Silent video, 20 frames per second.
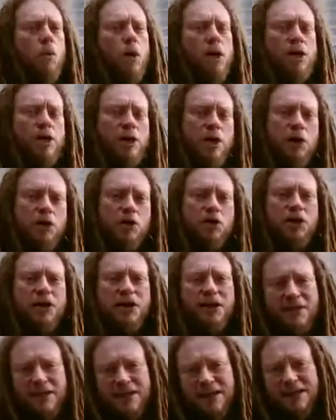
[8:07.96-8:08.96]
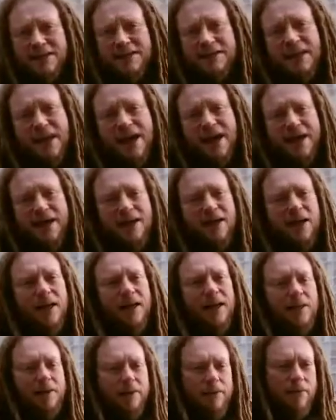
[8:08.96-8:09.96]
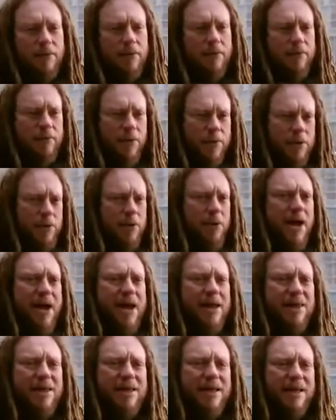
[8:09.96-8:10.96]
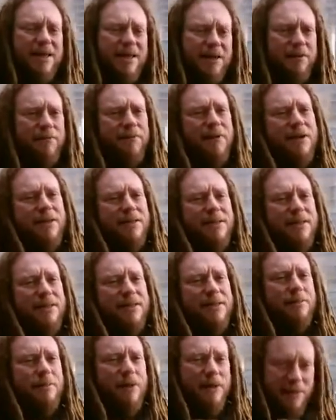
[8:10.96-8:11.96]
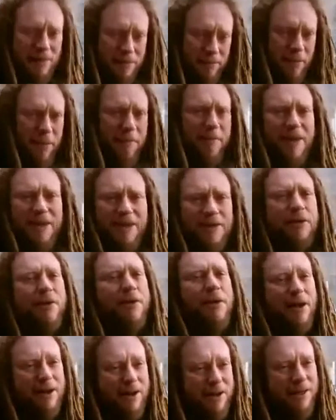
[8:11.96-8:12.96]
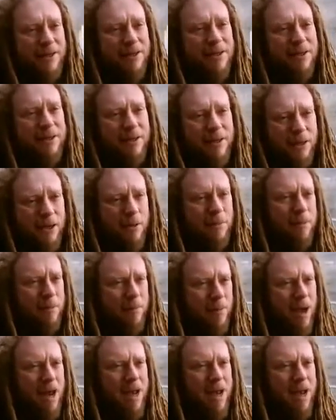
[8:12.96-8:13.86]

One notion is that virtual reality interfaces might simply be integrated into the human